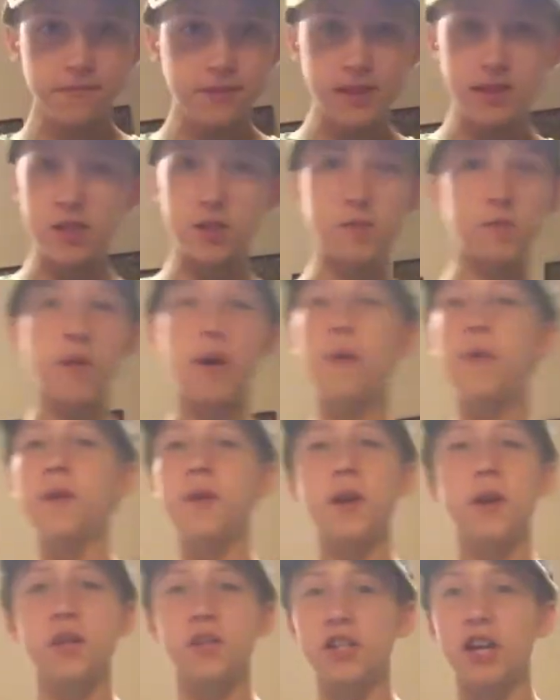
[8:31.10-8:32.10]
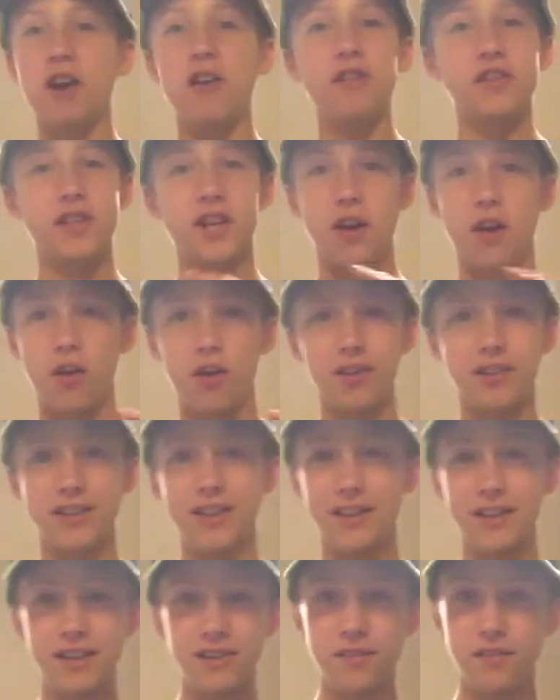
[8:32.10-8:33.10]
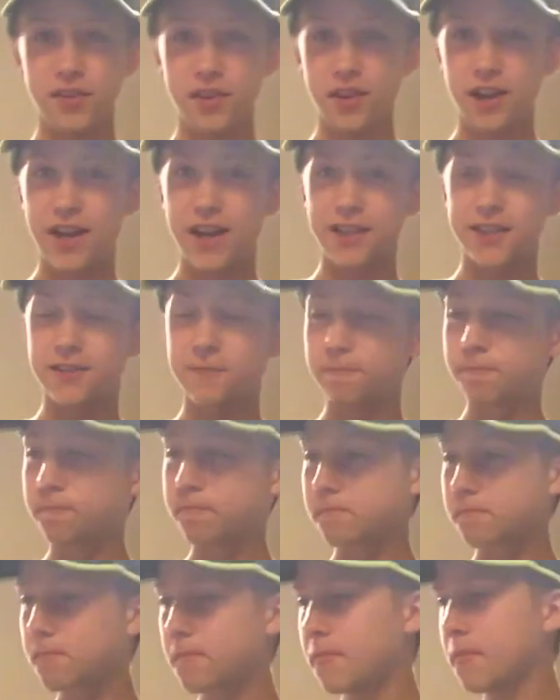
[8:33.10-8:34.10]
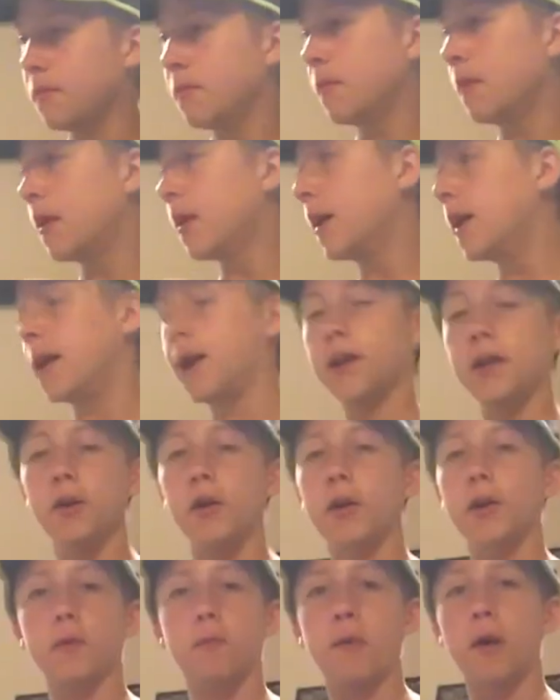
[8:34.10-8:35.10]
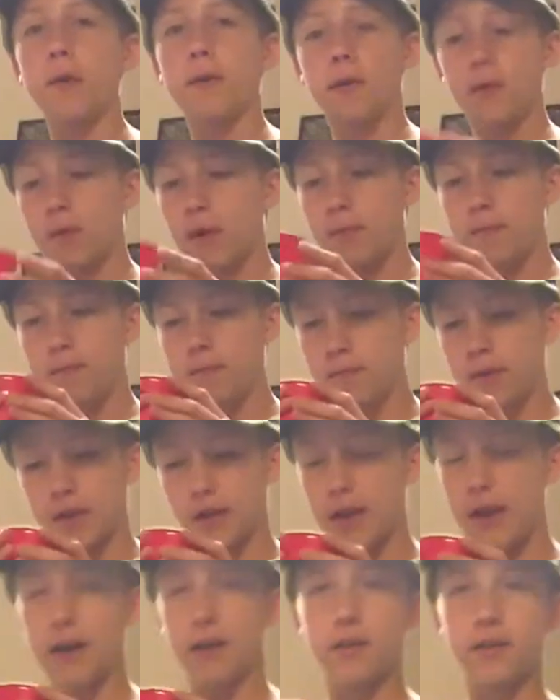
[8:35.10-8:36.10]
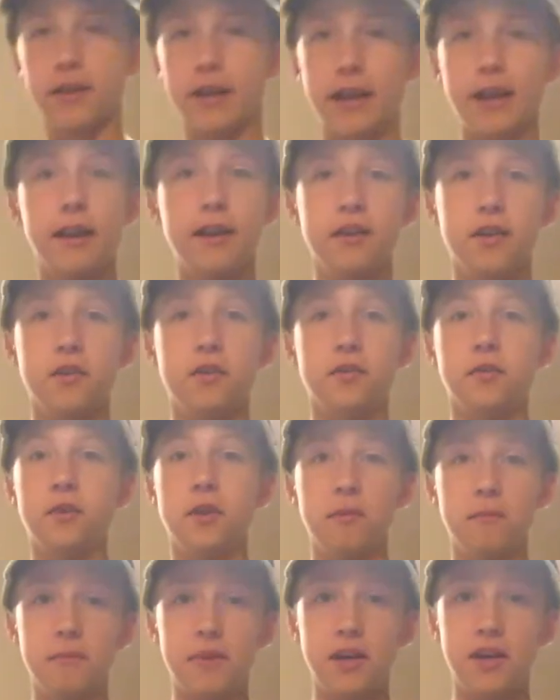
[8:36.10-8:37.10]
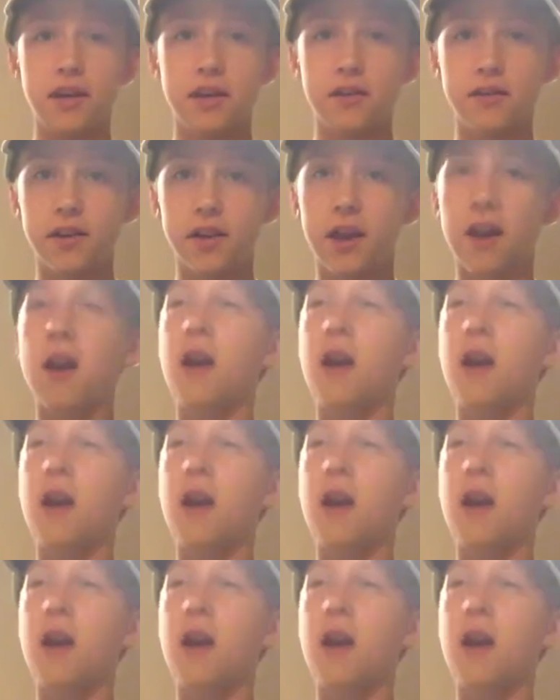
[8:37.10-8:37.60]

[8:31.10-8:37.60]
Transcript: this is probably not a challenge at all to any of you guys. And y'all could probably whip like out a can and do it immediately.